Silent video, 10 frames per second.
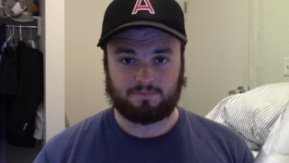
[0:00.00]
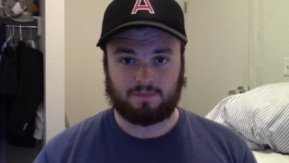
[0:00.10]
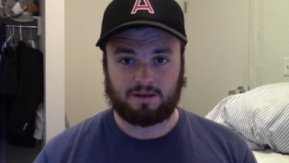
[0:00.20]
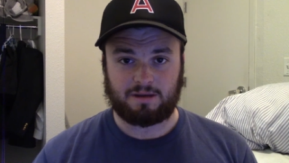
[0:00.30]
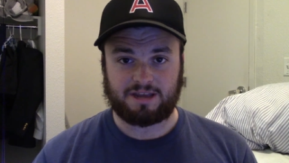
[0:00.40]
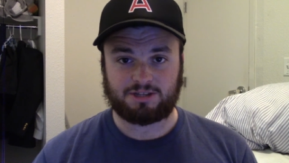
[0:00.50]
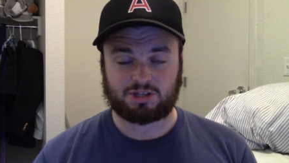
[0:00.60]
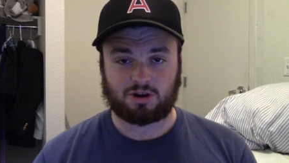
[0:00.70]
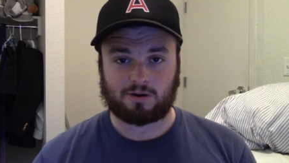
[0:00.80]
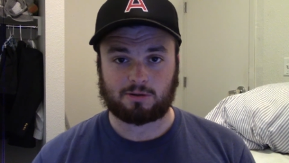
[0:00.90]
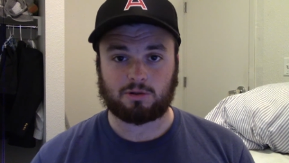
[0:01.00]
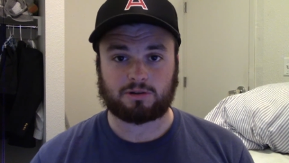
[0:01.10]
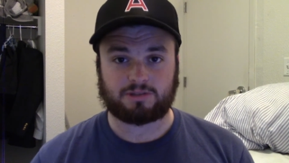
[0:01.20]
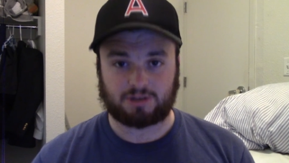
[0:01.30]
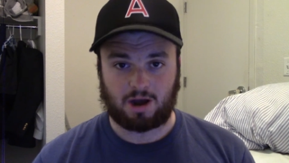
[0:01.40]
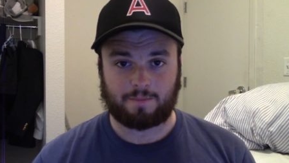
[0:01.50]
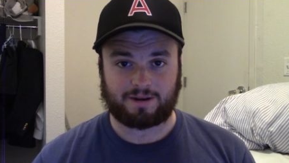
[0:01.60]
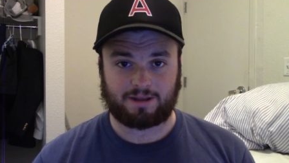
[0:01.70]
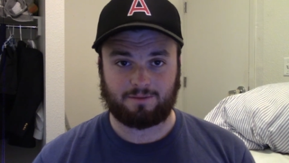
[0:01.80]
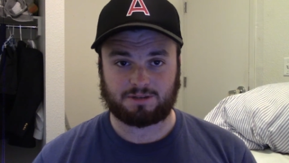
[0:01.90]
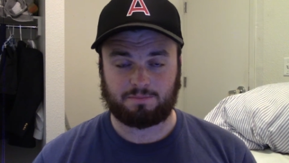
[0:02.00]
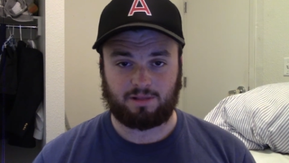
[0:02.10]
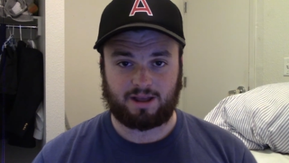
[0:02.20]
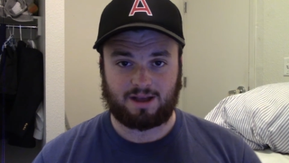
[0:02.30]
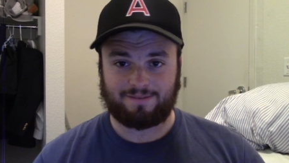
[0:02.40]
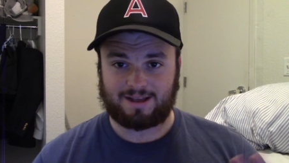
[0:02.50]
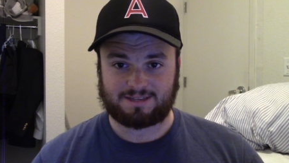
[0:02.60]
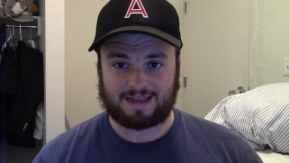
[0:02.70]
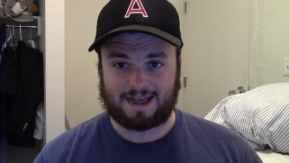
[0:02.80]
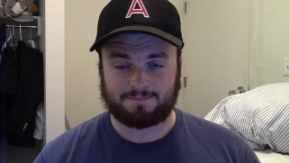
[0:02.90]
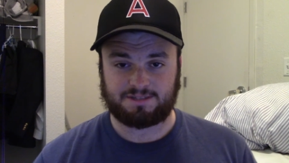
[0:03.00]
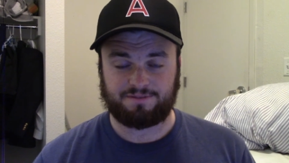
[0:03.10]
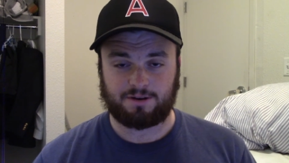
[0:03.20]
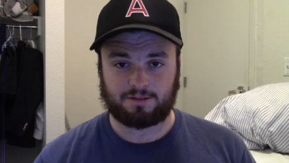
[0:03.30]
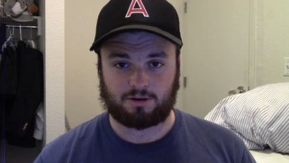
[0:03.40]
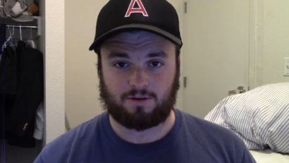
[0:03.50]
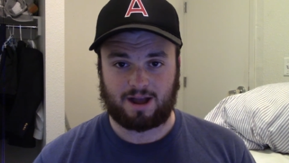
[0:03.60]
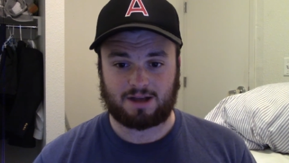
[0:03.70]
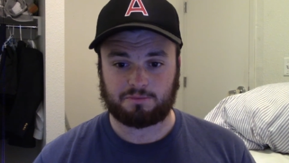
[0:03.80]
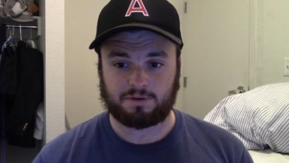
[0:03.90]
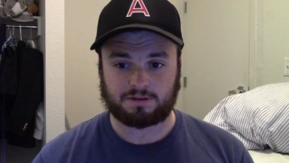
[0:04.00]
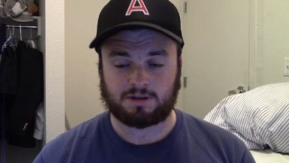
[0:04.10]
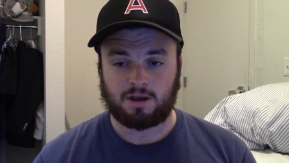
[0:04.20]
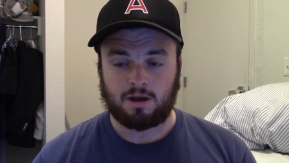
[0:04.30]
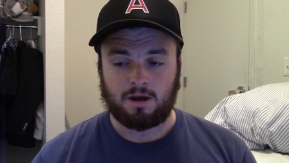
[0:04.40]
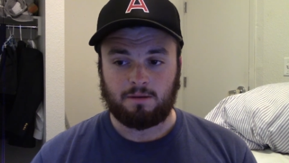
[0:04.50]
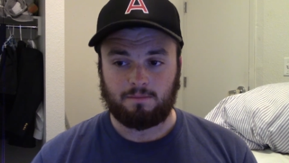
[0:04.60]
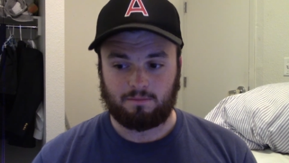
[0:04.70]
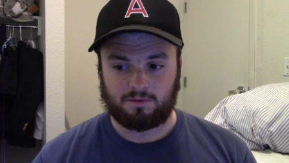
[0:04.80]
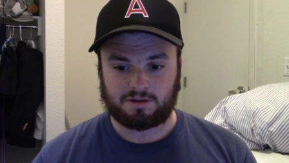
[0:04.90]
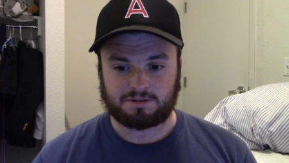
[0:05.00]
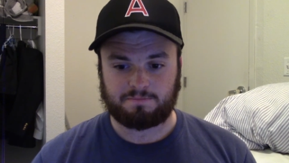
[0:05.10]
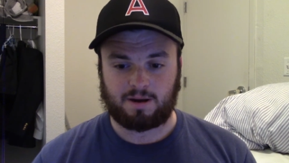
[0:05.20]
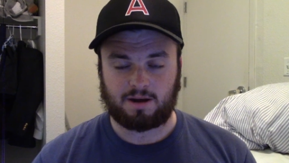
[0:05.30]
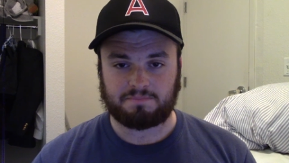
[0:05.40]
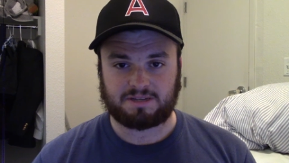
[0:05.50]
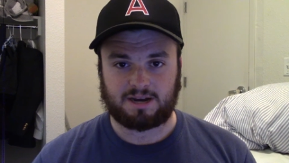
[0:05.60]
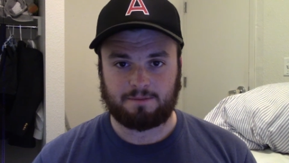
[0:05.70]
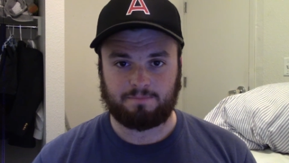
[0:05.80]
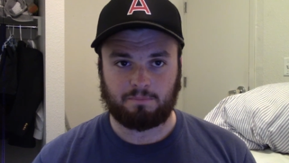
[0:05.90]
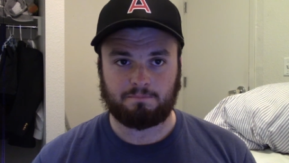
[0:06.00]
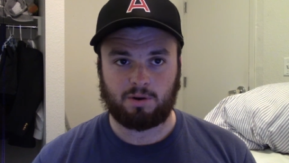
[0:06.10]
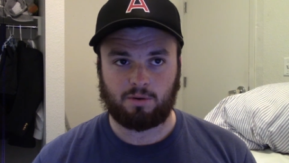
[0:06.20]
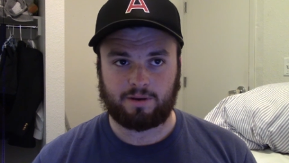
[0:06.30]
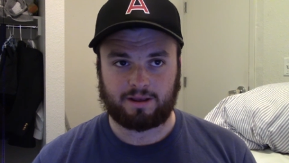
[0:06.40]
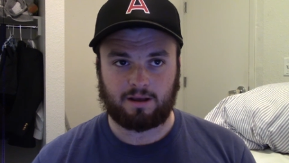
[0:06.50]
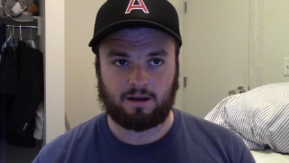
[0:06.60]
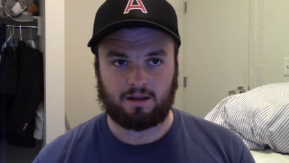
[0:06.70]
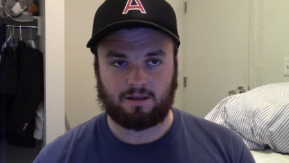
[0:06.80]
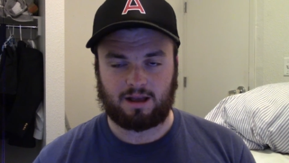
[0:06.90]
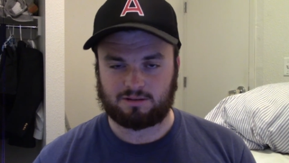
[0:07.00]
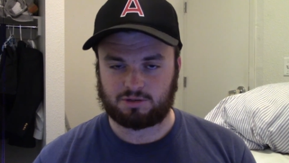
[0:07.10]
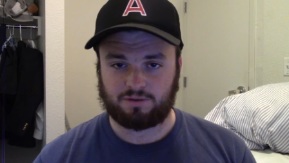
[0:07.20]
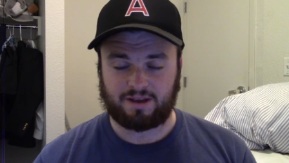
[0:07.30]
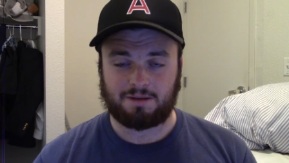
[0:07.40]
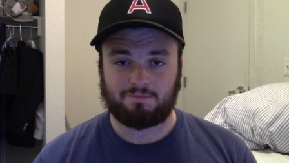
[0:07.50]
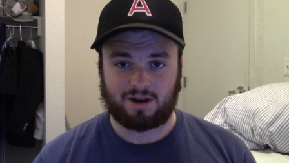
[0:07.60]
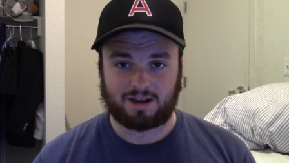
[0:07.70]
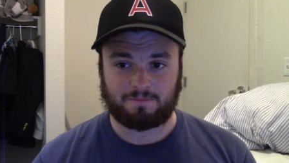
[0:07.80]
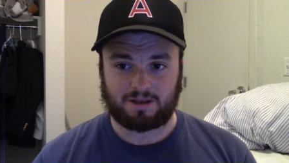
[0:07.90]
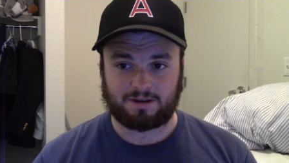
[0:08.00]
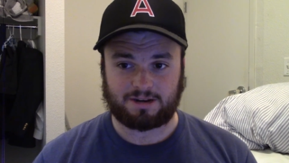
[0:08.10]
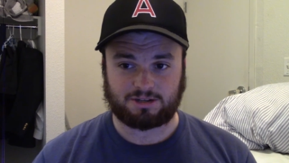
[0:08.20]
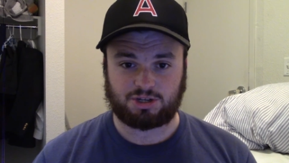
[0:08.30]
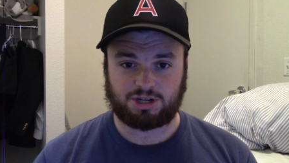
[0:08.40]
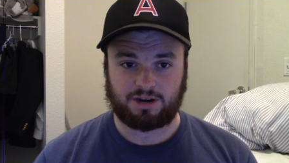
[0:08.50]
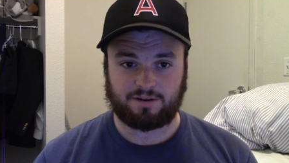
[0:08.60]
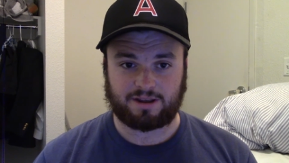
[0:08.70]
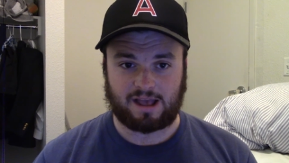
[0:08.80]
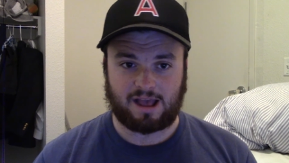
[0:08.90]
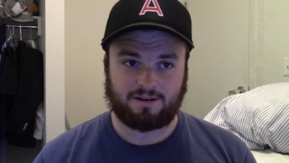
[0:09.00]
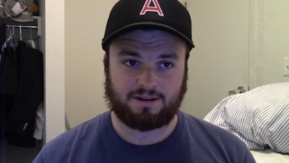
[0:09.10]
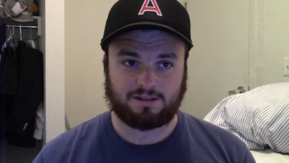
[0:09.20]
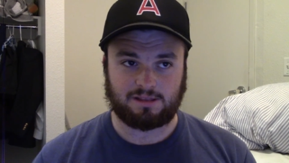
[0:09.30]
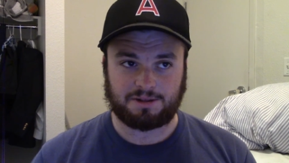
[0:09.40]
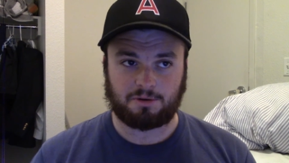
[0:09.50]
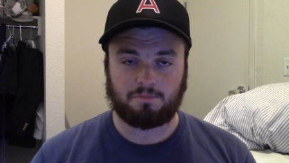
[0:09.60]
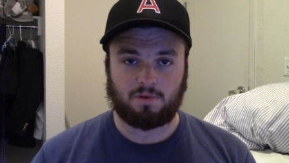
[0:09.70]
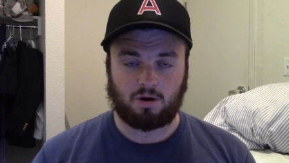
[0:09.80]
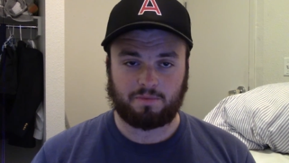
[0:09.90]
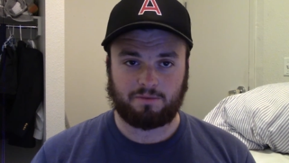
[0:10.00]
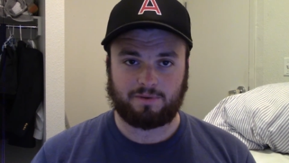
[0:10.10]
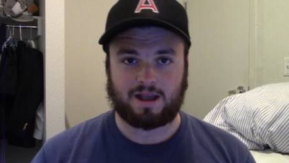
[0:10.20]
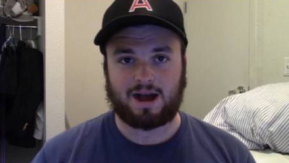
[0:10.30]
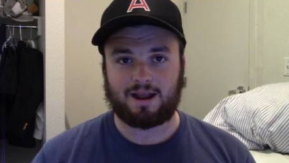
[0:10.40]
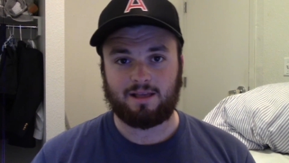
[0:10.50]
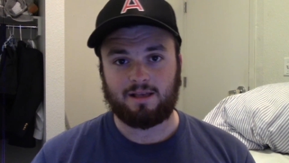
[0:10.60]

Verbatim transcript: Each starter looked dominant. It was a playoff-esque atmosphere. The crowd was was pumped up, booing Altuve and Bregman and cheering any little moment we got,